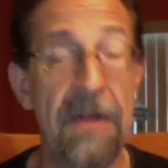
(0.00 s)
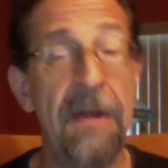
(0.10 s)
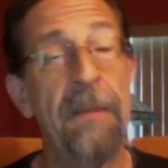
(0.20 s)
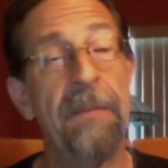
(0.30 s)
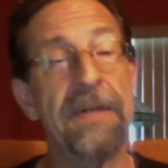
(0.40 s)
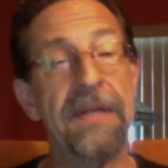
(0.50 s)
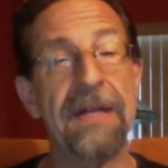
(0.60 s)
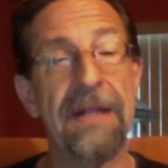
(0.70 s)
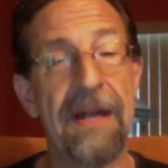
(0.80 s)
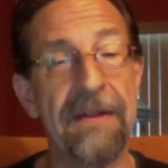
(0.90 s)
But yet
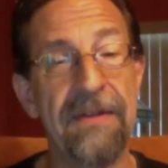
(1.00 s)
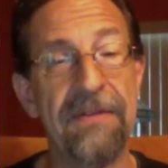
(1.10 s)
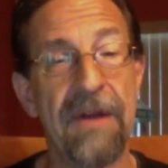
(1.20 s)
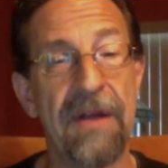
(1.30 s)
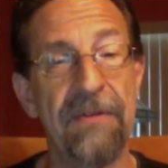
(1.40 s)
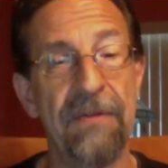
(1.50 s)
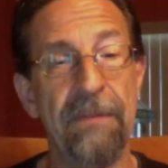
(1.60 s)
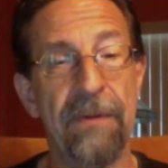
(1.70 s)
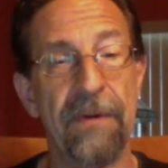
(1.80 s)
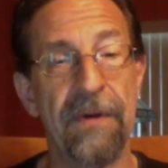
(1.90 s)
a lot of these guys
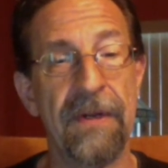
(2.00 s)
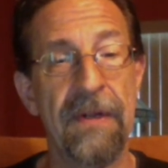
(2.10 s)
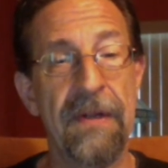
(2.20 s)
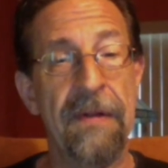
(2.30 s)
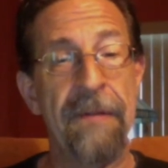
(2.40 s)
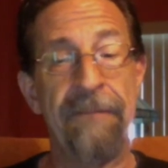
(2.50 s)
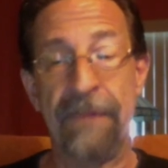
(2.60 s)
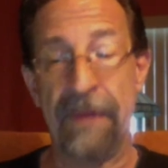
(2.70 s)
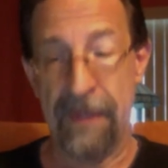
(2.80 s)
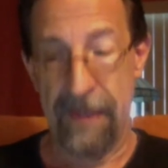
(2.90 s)
report
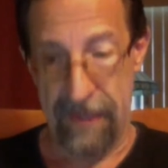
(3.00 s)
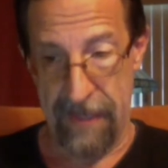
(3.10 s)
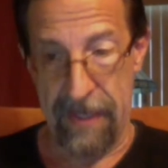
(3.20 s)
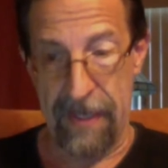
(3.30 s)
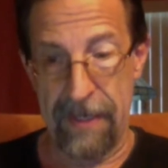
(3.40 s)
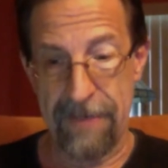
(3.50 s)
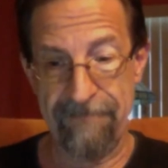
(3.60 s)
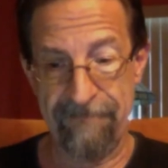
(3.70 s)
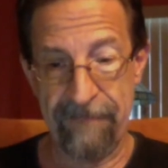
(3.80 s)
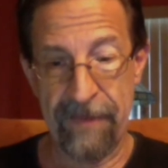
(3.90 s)

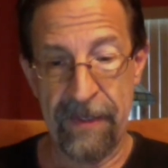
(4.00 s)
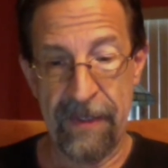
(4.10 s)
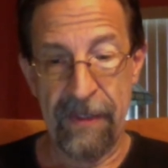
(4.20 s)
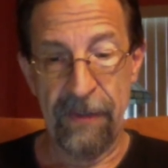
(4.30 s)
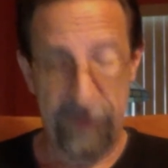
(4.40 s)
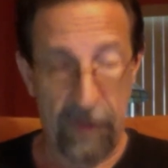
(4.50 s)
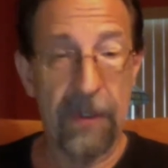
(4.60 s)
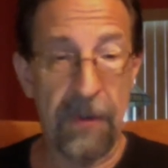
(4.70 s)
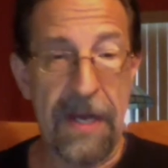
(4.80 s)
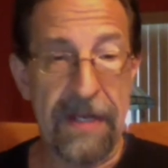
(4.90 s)

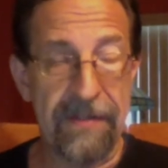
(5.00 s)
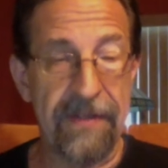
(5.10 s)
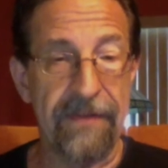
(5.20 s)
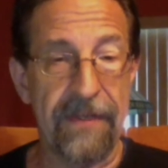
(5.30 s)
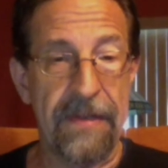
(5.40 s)
solo activity.